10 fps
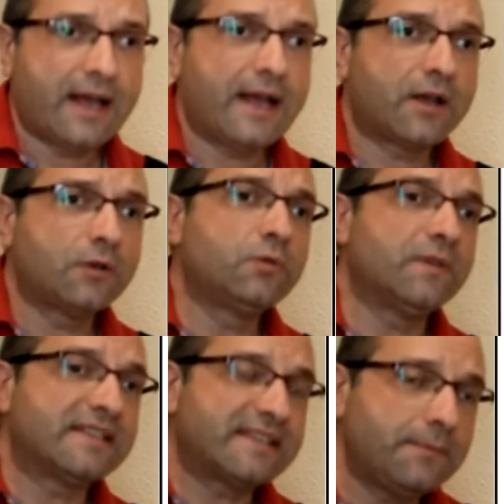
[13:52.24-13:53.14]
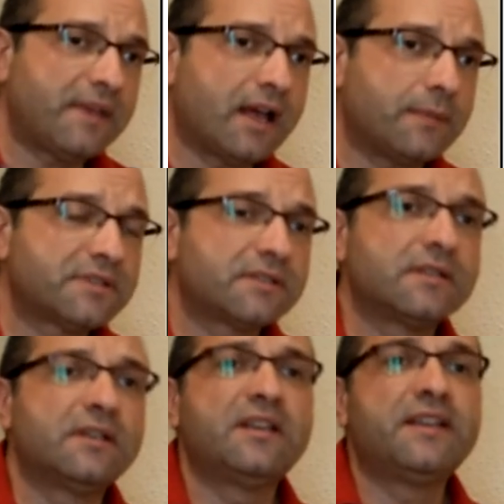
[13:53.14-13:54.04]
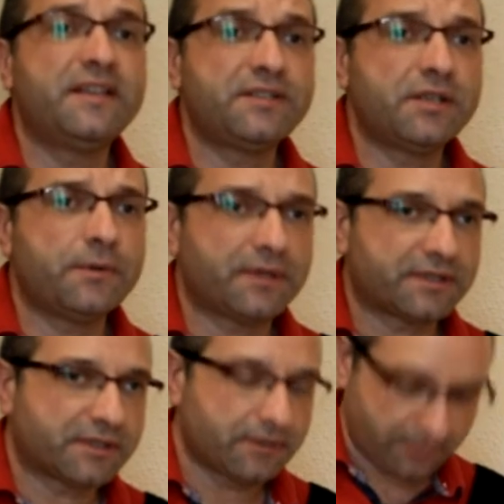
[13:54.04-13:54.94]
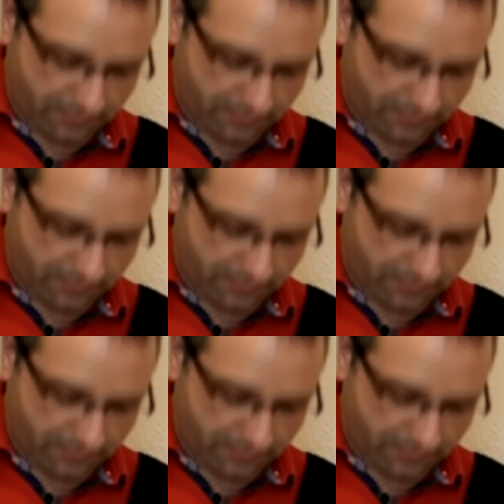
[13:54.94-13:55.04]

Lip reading: I go to the same pickups in series.